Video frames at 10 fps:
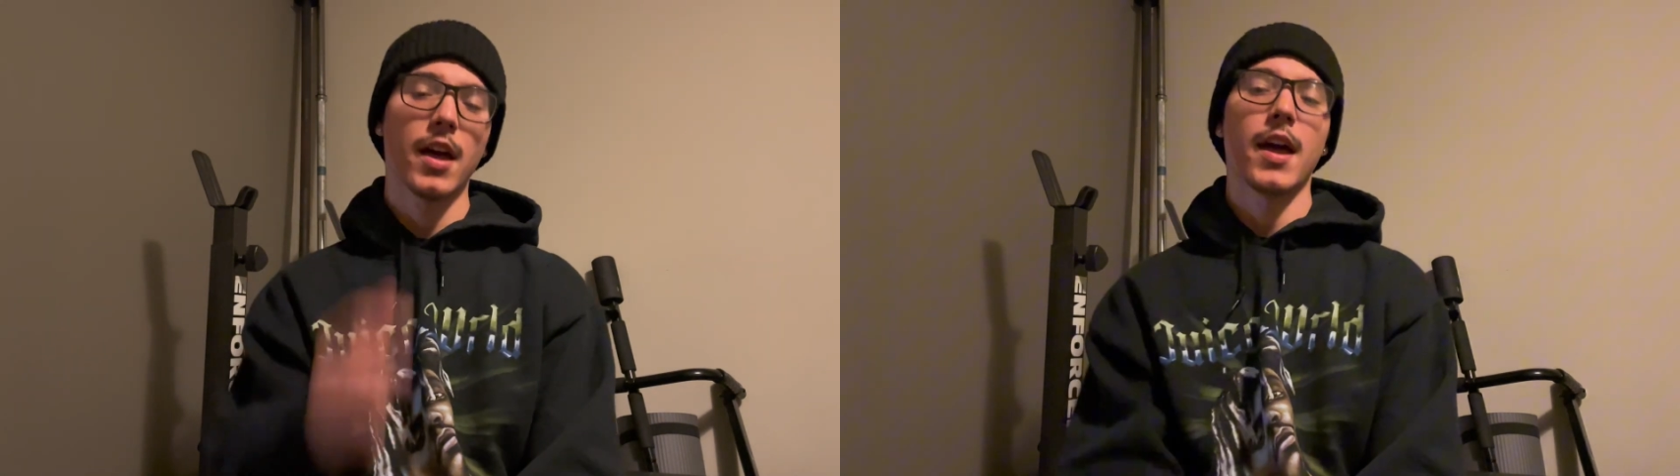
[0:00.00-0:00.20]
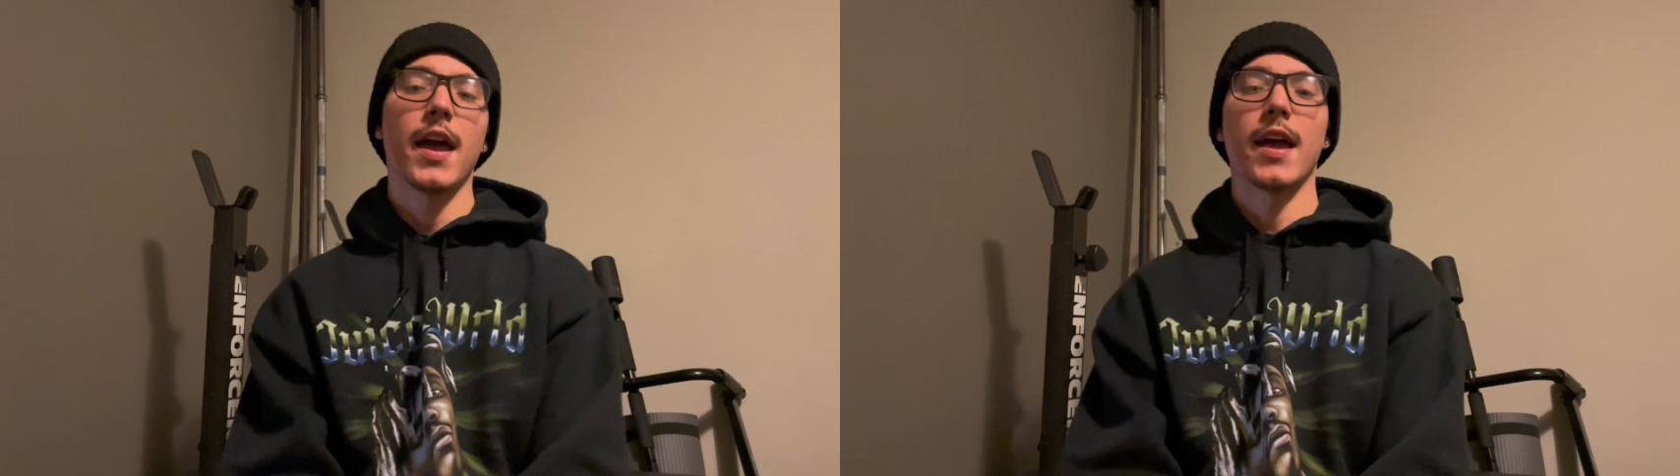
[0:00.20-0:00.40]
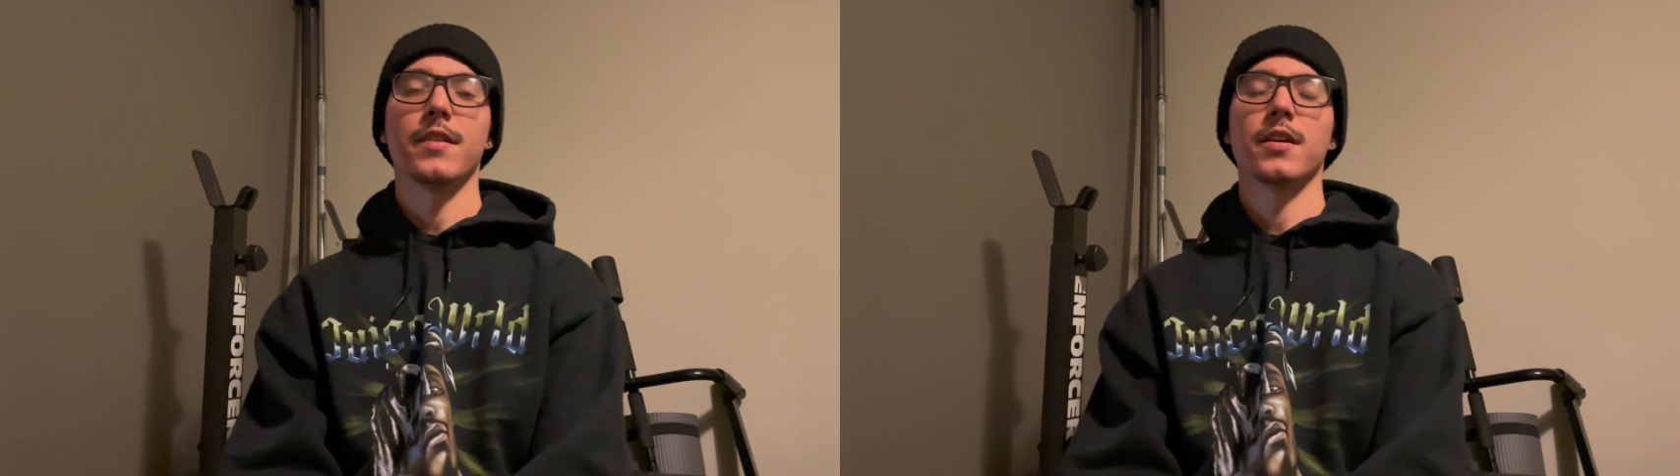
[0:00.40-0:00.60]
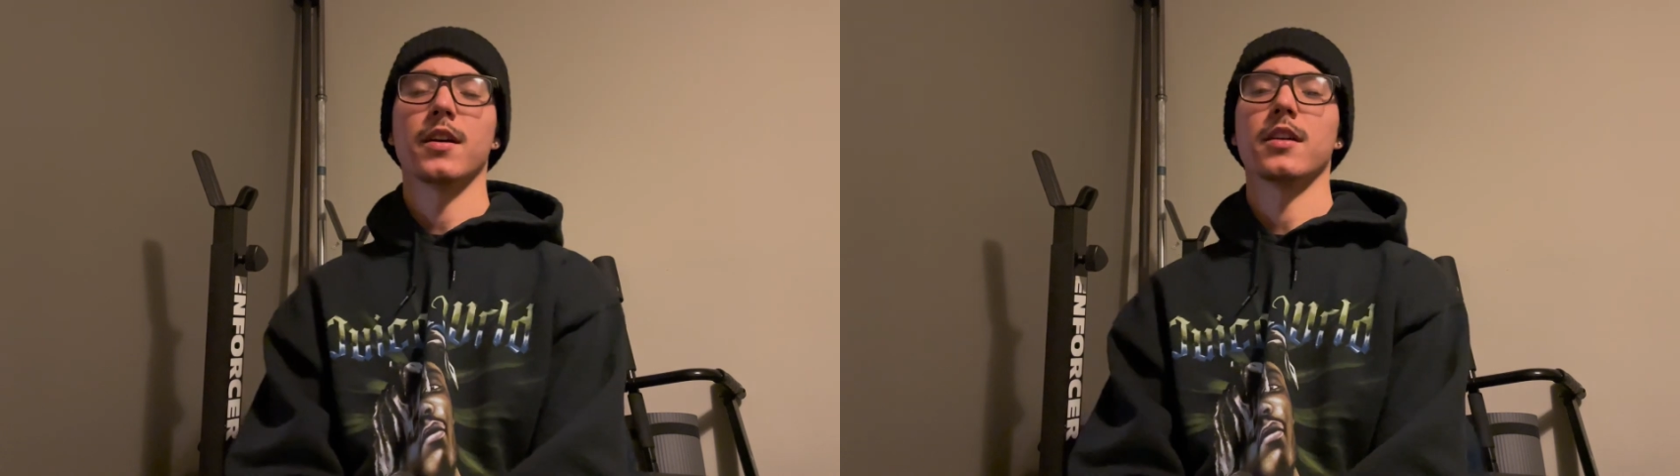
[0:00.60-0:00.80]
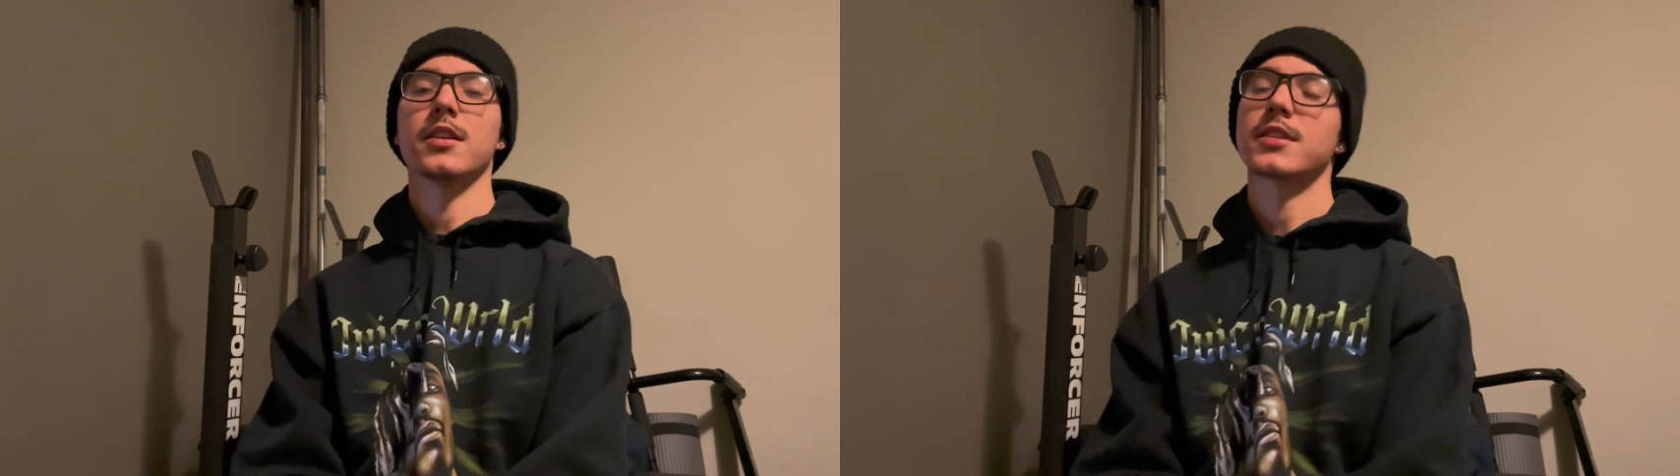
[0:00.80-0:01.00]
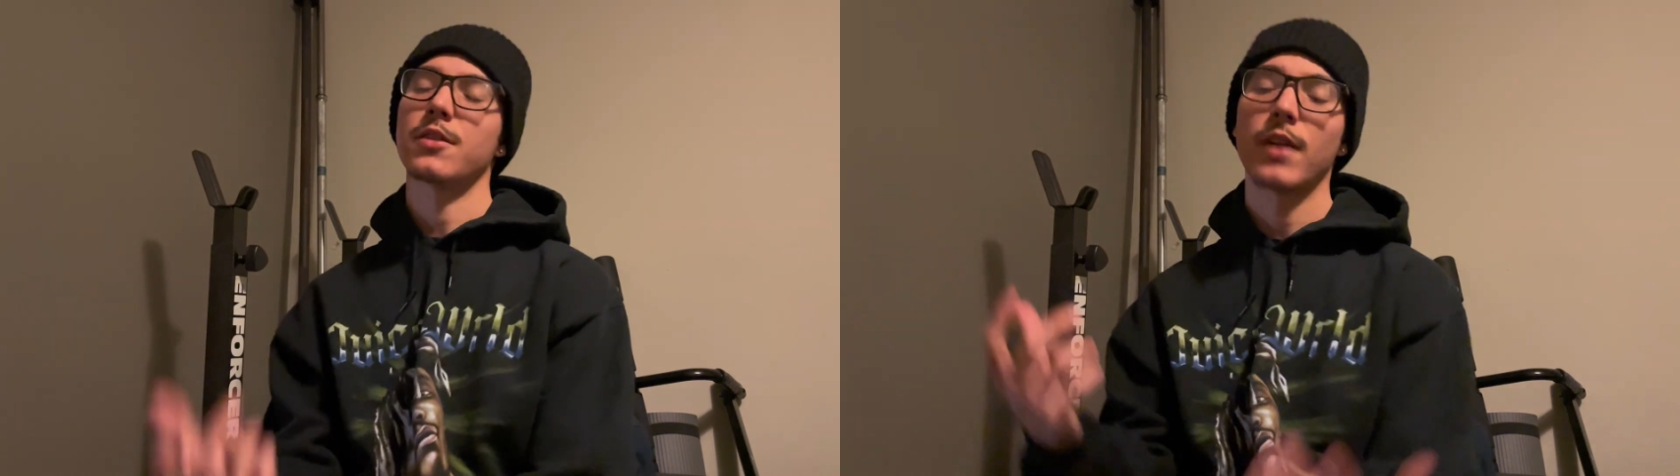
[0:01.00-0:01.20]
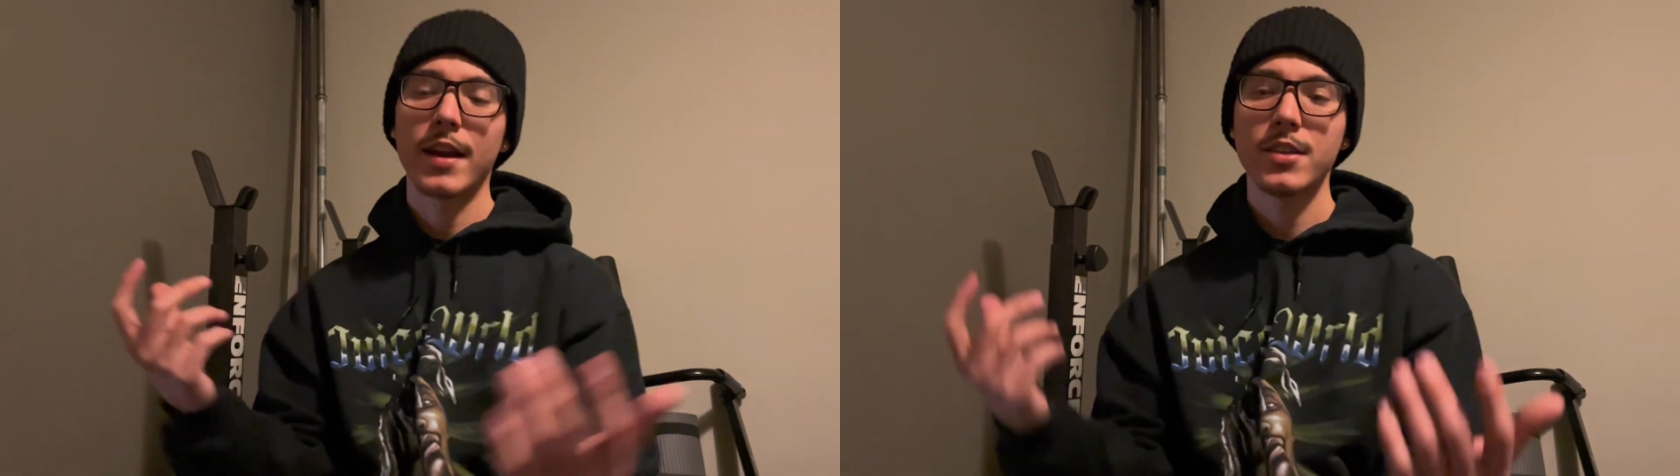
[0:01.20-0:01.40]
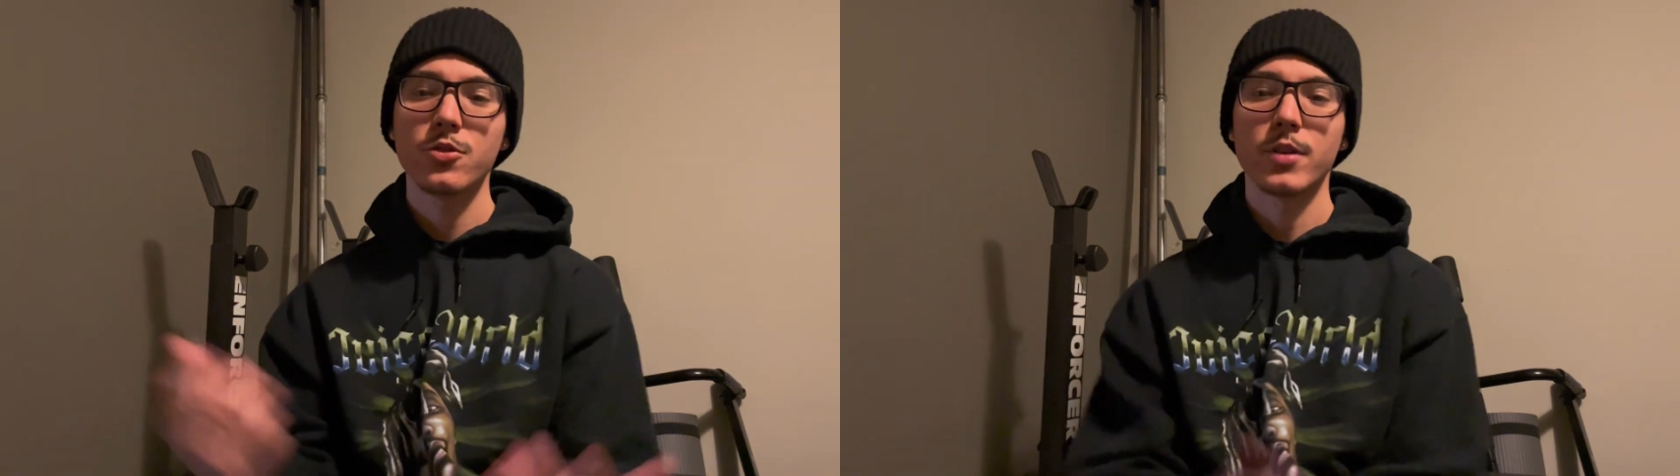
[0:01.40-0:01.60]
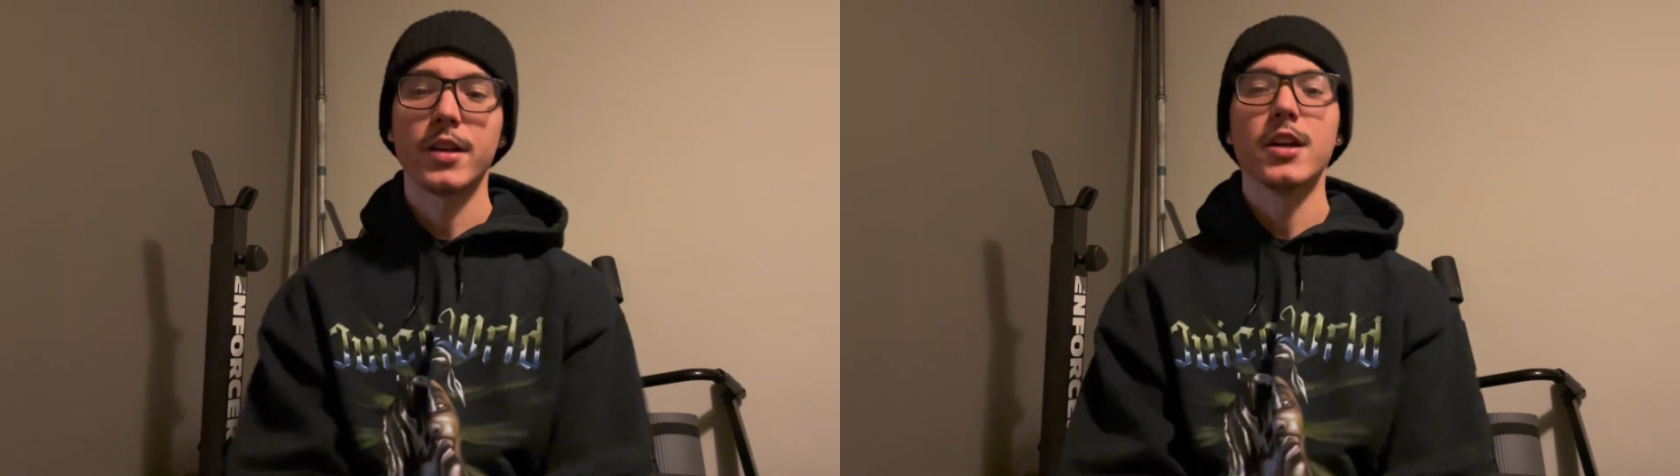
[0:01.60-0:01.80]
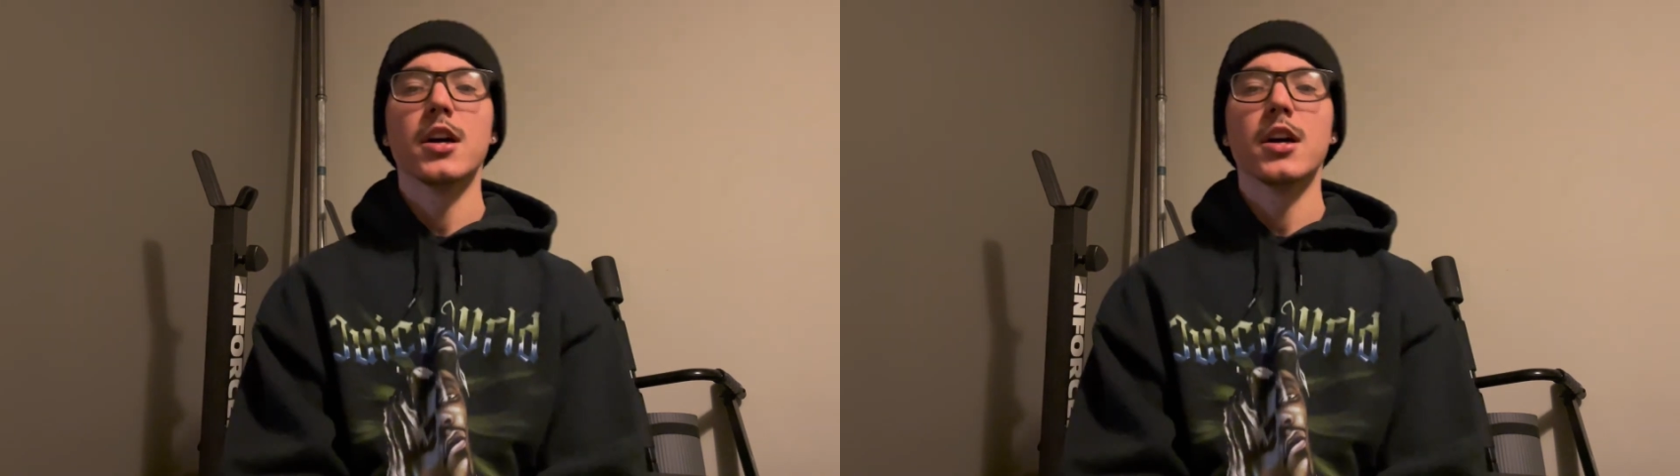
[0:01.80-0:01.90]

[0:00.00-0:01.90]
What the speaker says: And let's get right into it.